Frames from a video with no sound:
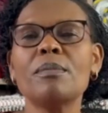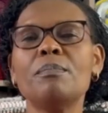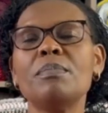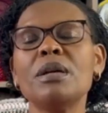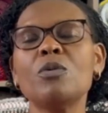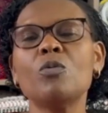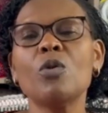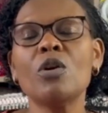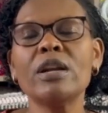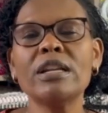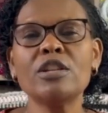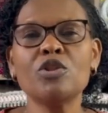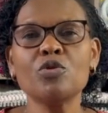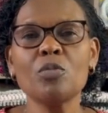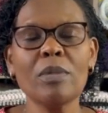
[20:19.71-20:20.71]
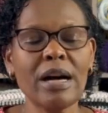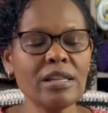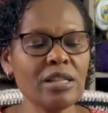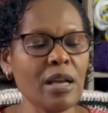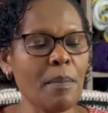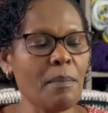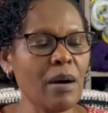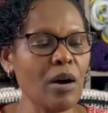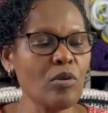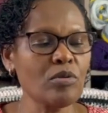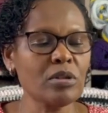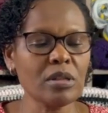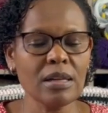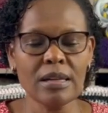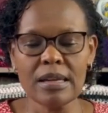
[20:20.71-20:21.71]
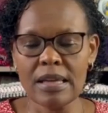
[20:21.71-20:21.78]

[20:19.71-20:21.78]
be worried too much about